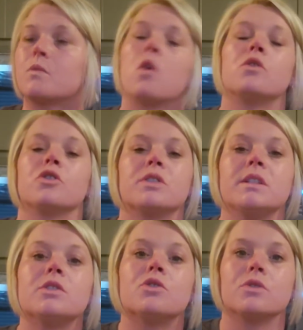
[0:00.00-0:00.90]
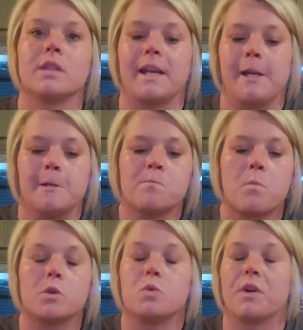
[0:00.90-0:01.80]
on her sister's land,
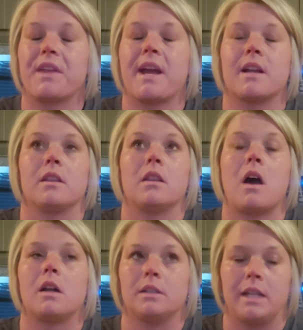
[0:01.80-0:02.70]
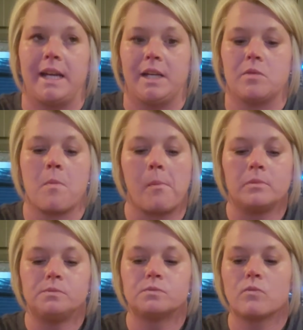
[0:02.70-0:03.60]
to where they had a lot of land,
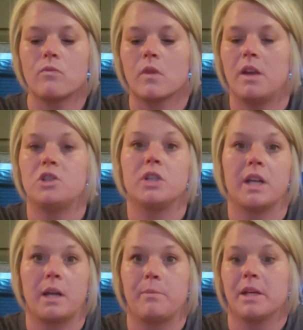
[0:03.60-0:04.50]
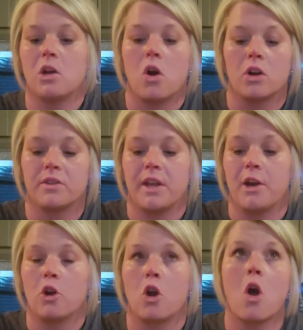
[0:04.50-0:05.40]
and she had a big garden
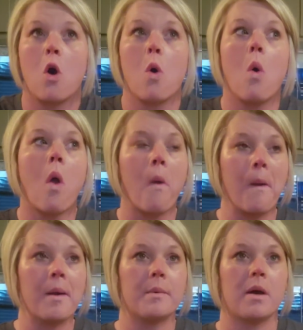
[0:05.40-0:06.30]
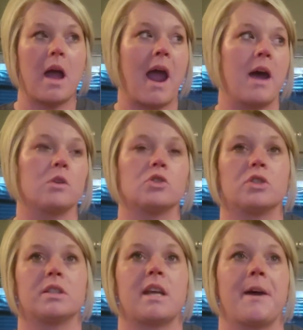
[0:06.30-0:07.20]
there. Her whole house
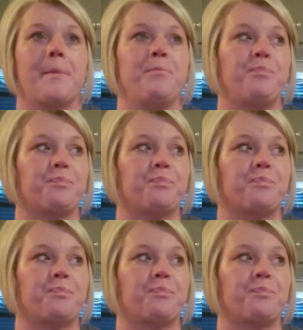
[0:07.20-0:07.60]
just had